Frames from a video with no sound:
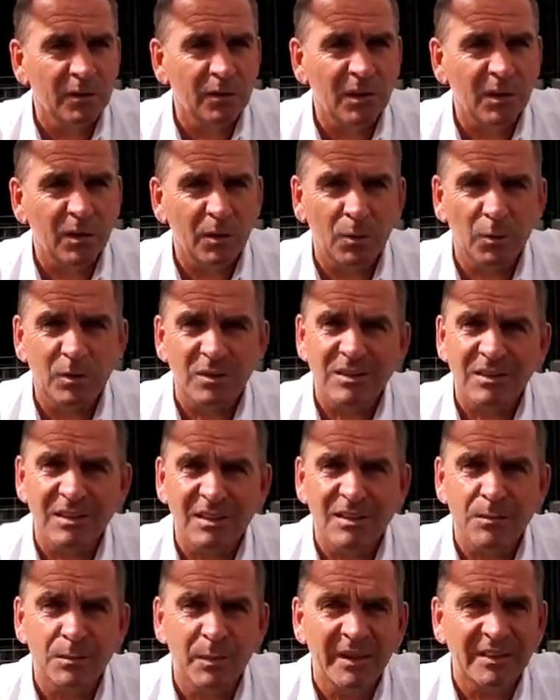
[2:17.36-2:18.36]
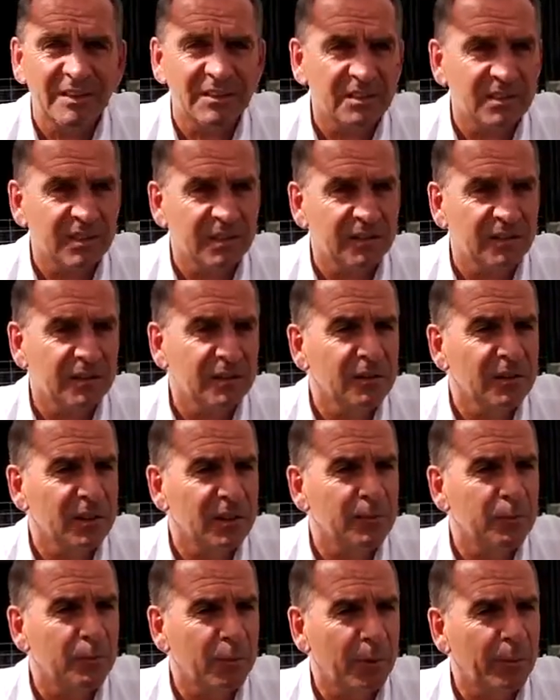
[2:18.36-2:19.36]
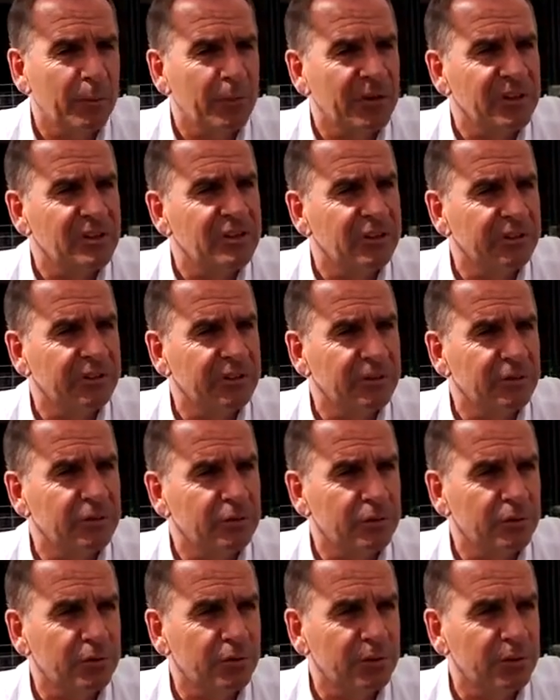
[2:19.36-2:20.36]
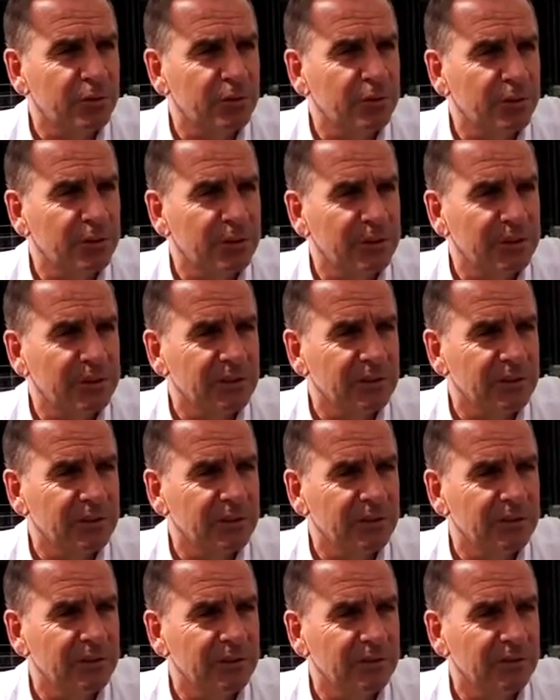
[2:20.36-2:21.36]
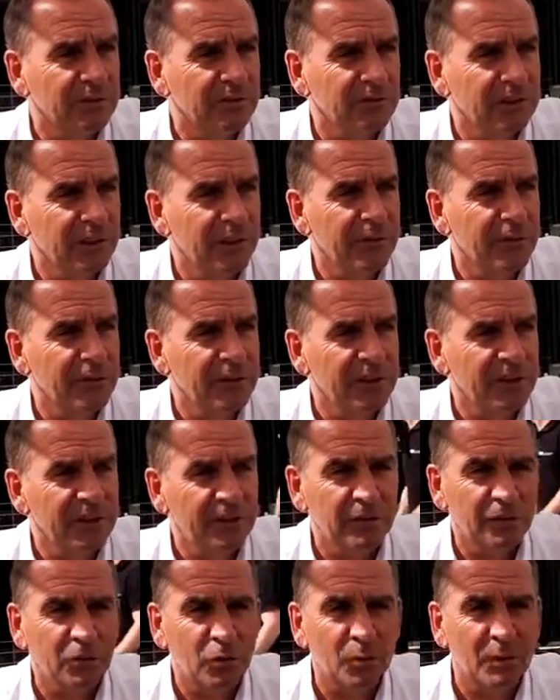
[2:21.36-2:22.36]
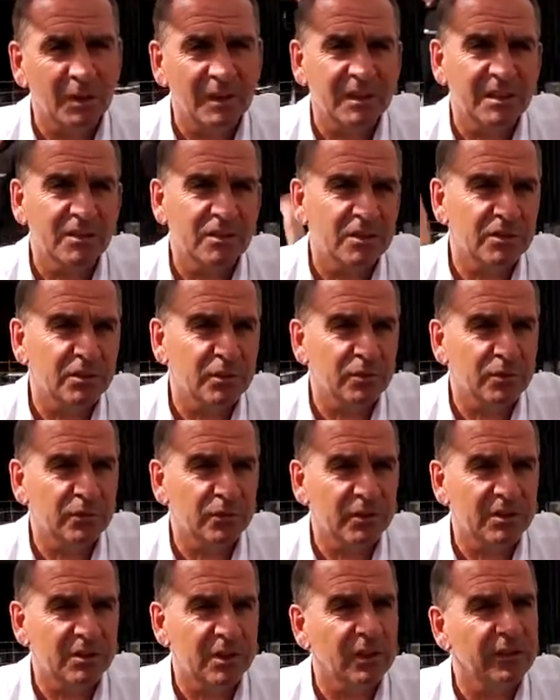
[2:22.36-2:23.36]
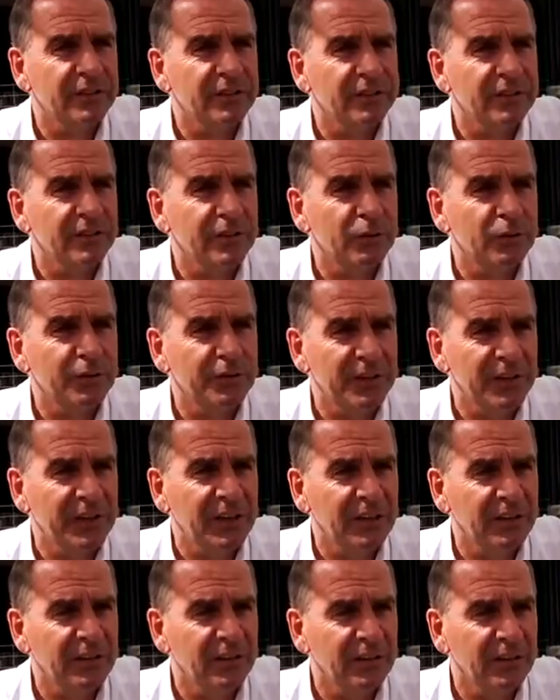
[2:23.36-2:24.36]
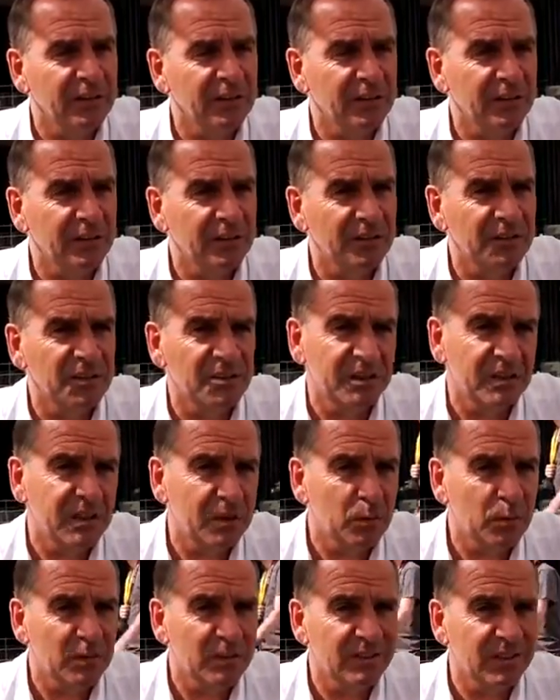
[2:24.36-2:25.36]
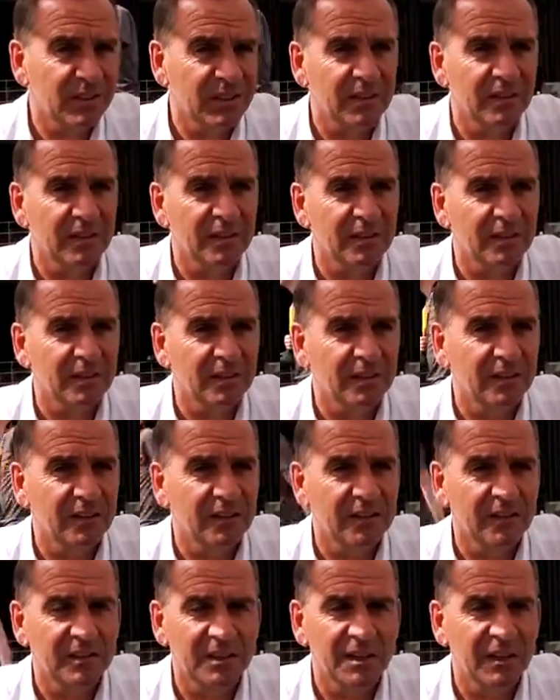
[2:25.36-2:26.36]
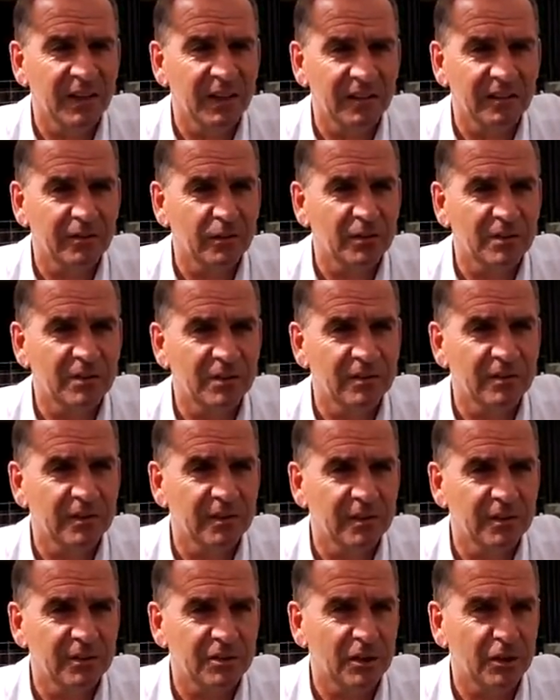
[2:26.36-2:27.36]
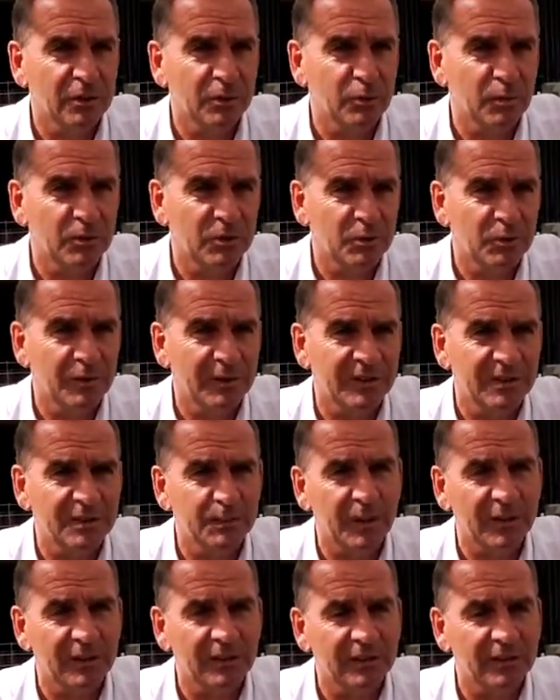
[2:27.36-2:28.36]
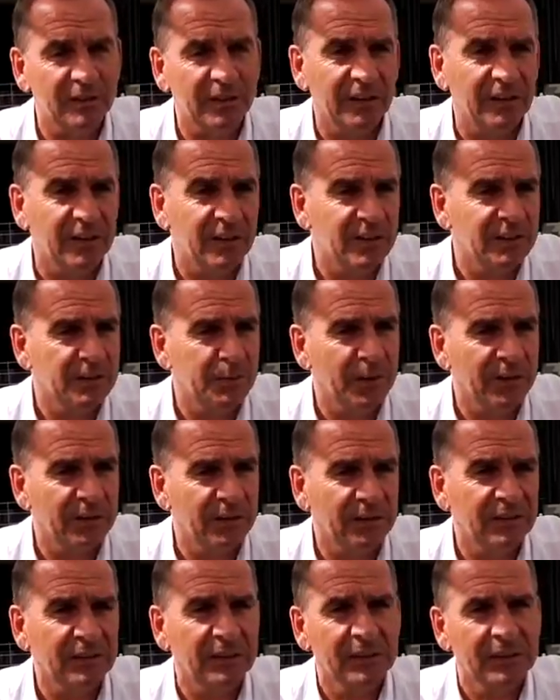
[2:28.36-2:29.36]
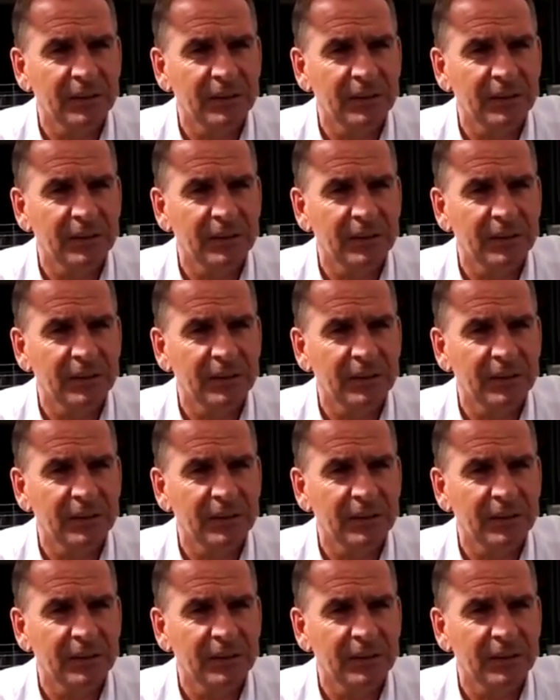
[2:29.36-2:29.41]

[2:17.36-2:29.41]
it wasn't his best year in preparation of the tour. Every year normally he does a good result in the Dauphiné. This year he was sick. Didn't have the result which we expected and he expected.